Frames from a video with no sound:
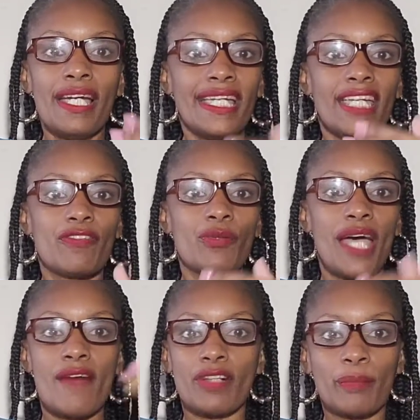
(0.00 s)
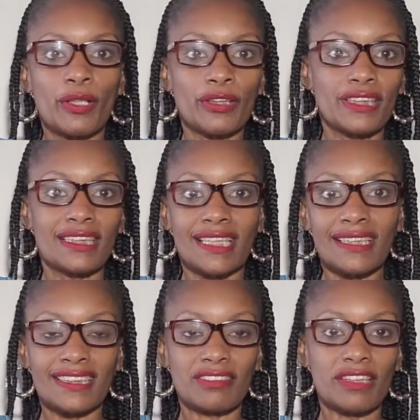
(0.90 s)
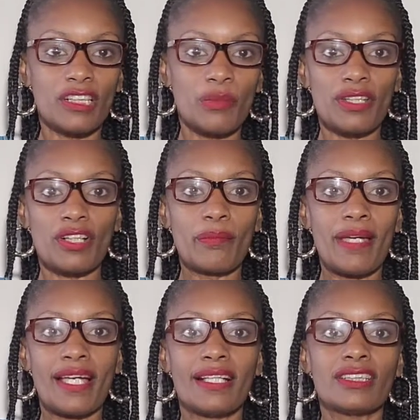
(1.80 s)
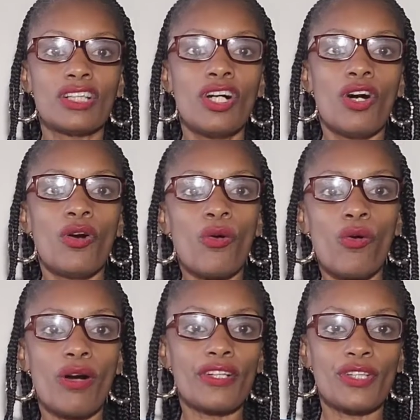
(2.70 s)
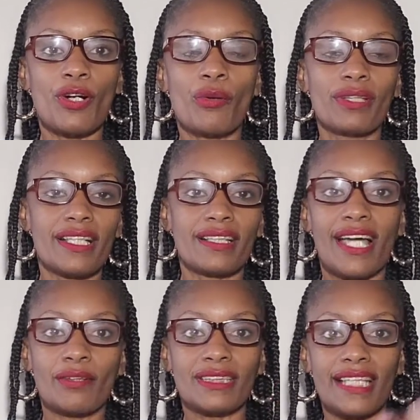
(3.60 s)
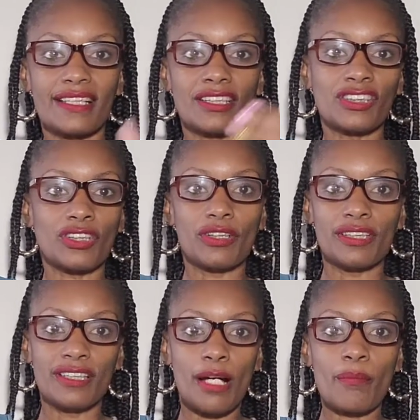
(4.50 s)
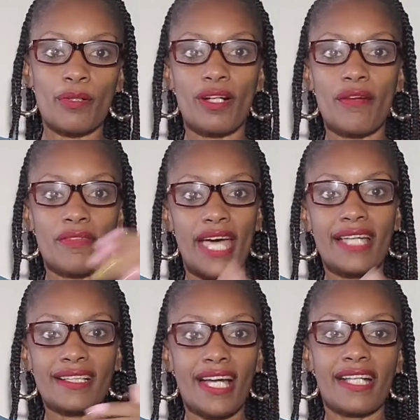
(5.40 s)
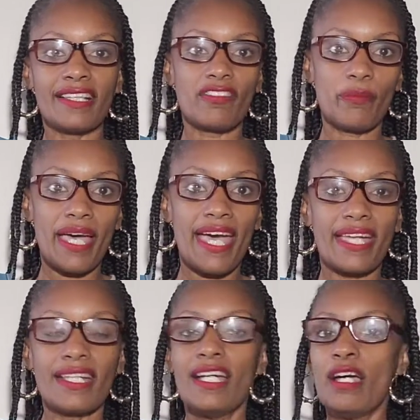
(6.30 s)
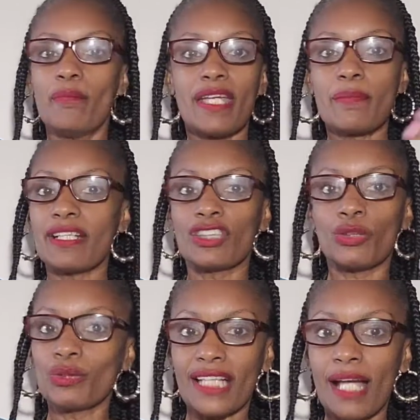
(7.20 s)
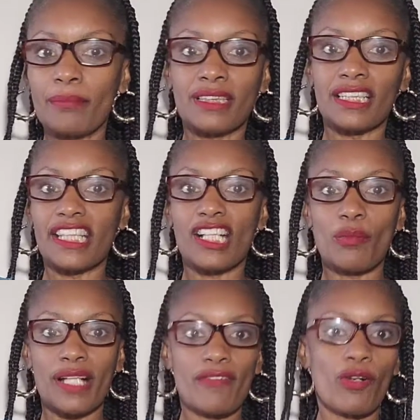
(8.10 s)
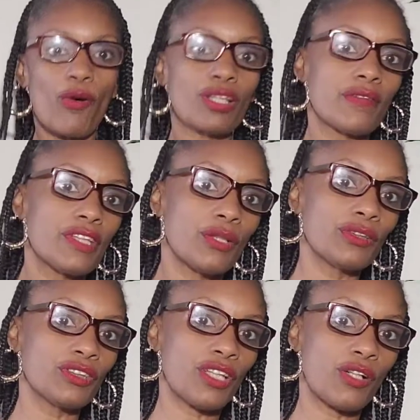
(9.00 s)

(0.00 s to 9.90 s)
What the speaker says: if you have a purchase history with Hermes, or you're only allowed to get a certain number of that kind of bag, maybe 2 times a year, whatever all of those,